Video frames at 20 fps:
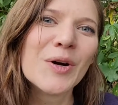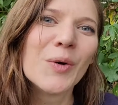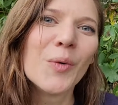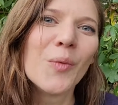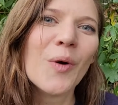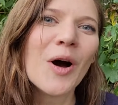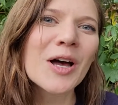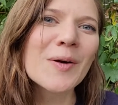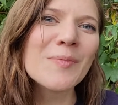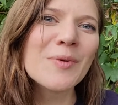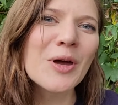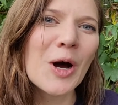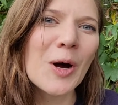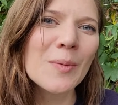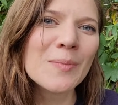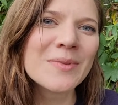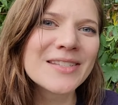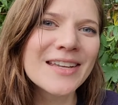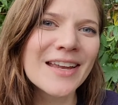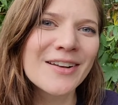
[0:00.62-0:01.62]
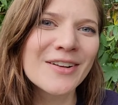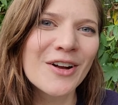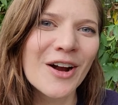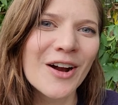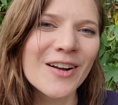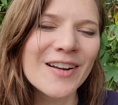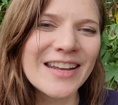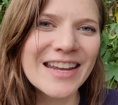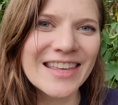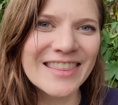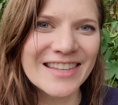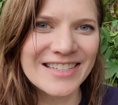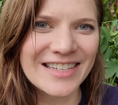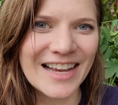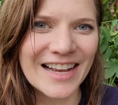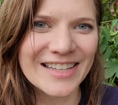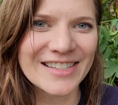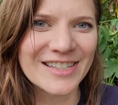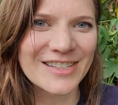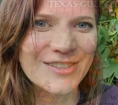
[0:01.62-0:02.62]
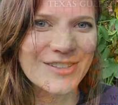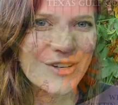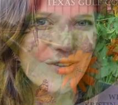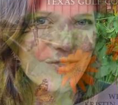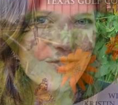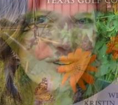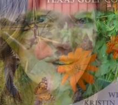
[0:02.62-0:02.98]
Welcome to homestead gardening in the Texas Gulf